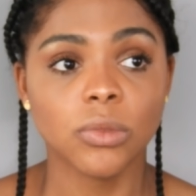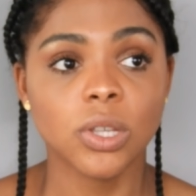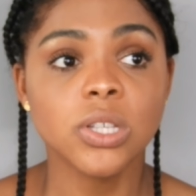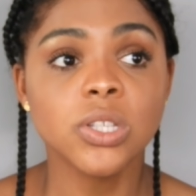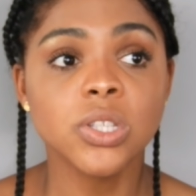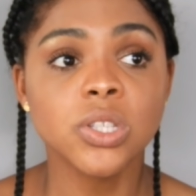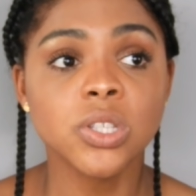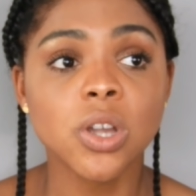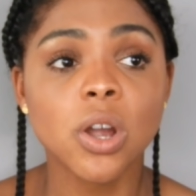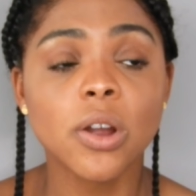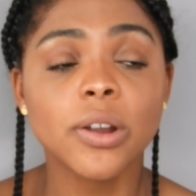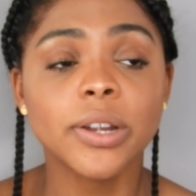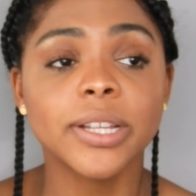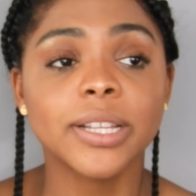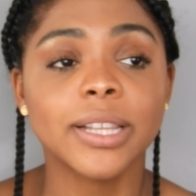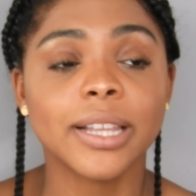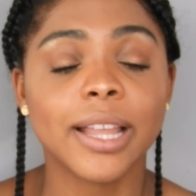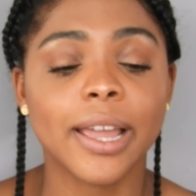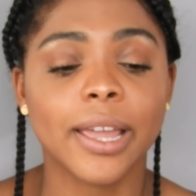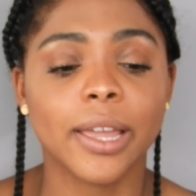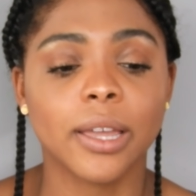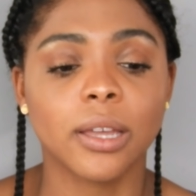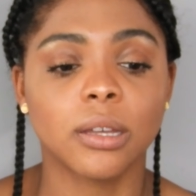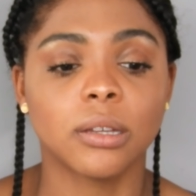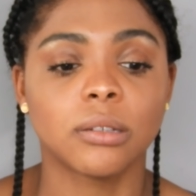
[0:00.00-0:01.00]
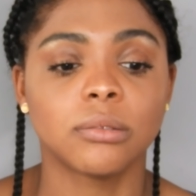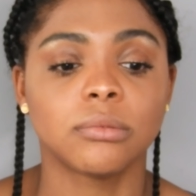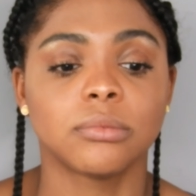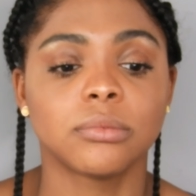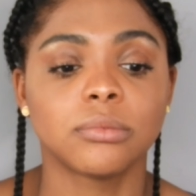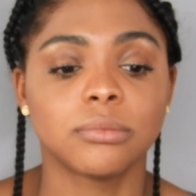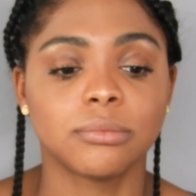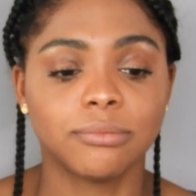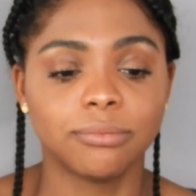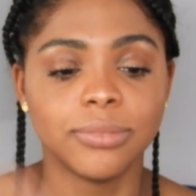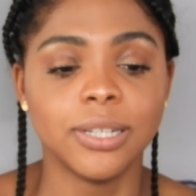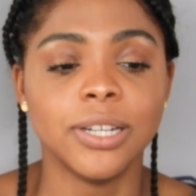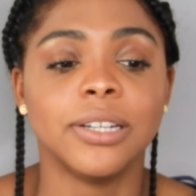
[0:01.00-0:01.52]
started like
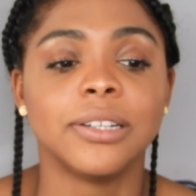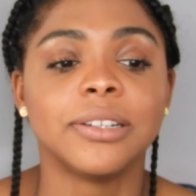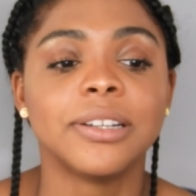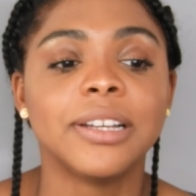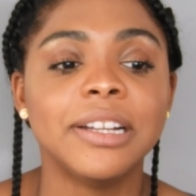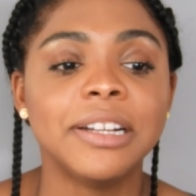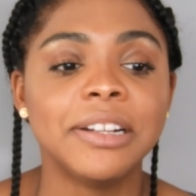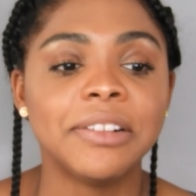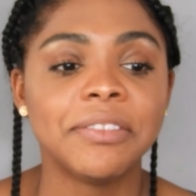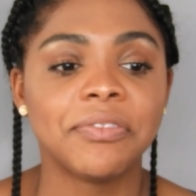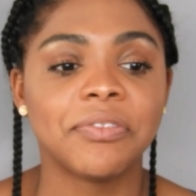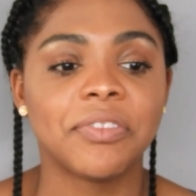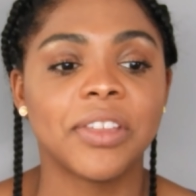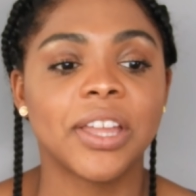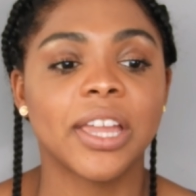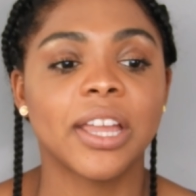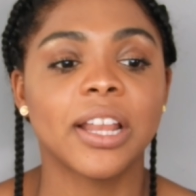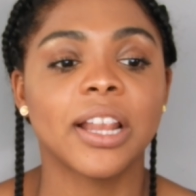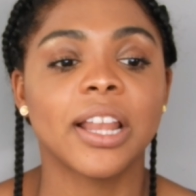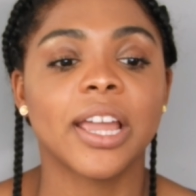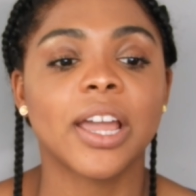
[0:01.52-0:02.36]
they